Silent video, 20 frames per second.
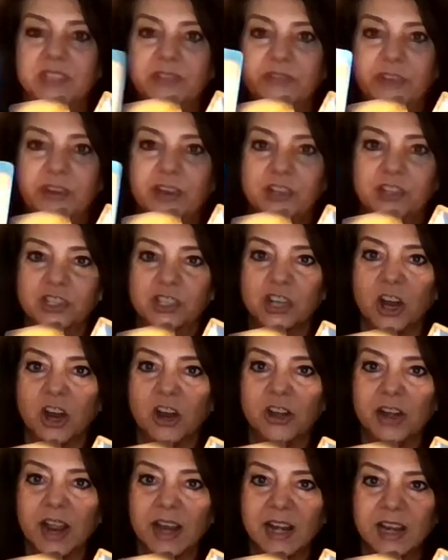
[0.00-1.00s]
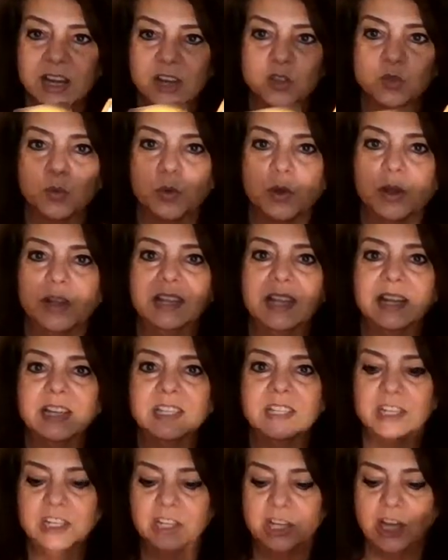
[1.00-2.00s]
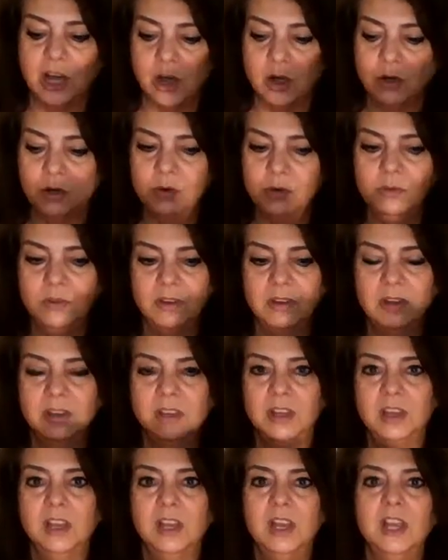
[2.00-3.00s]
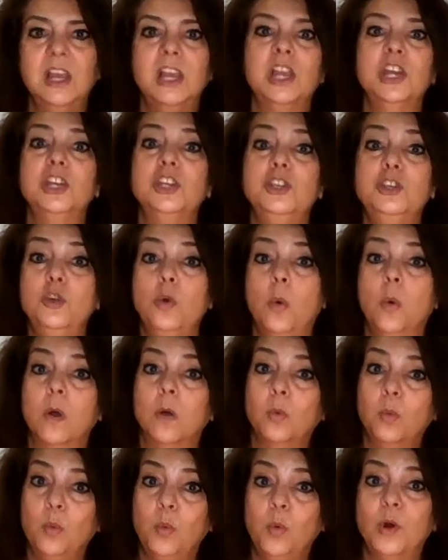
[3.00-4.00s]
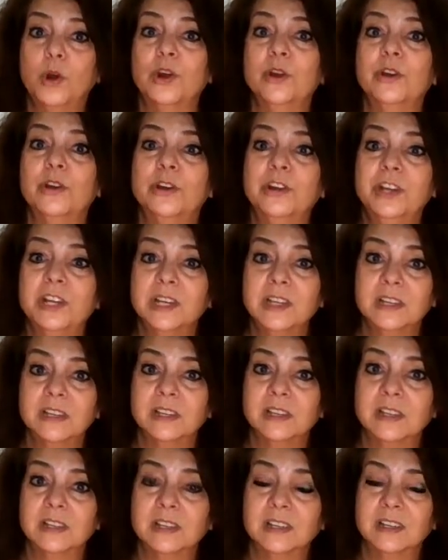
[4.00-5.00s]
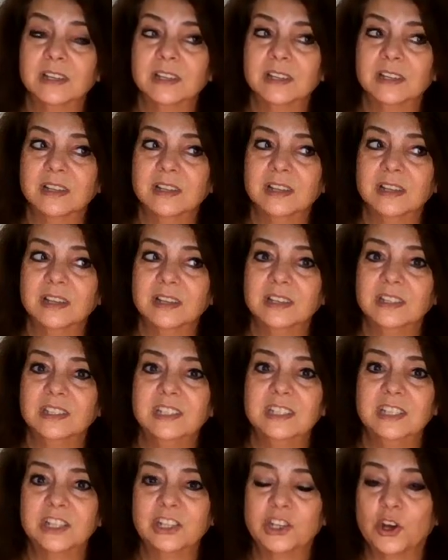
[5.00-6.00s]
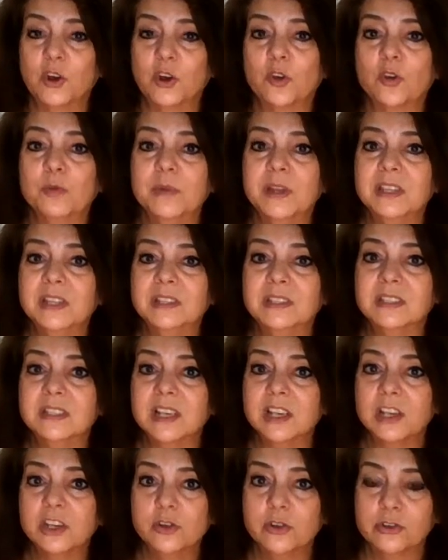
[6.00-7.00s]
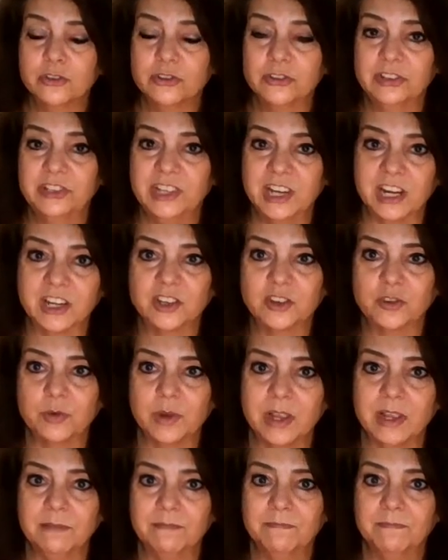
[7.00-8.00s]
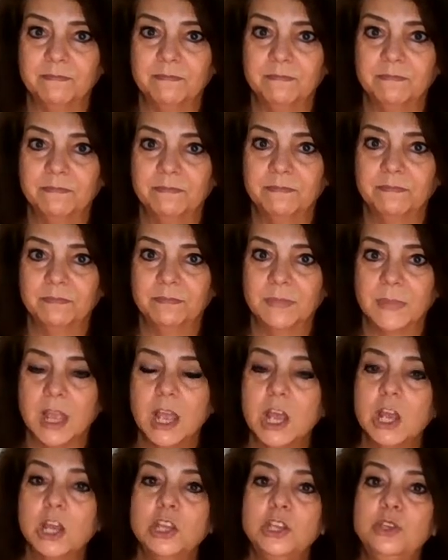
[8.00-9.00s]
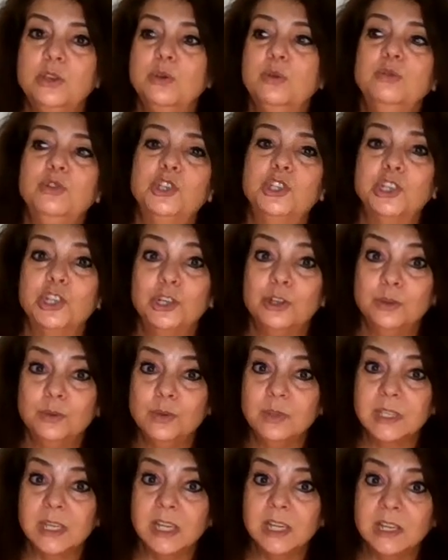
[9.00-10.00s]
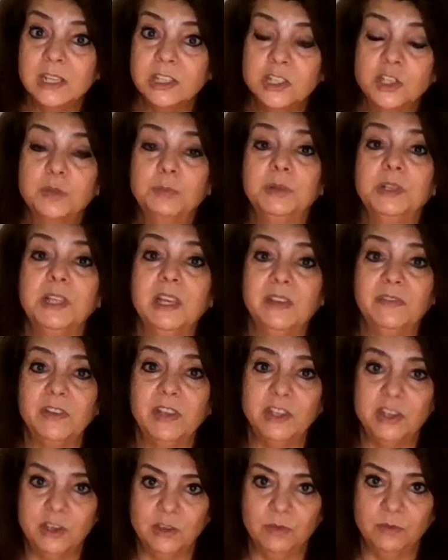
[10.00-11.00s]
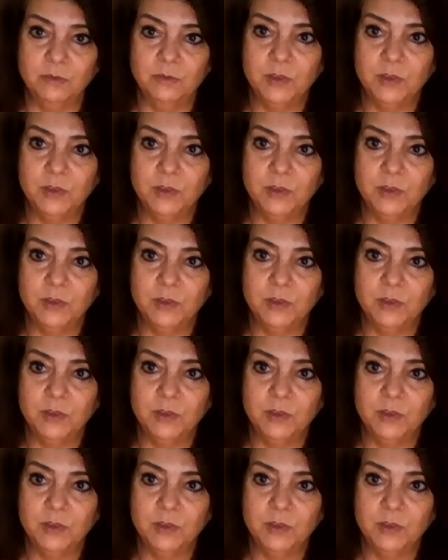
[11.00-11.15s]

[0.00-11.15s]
fresh start and here's where I'd like to go. Your word determines your trajectory. You choosing to believe in you.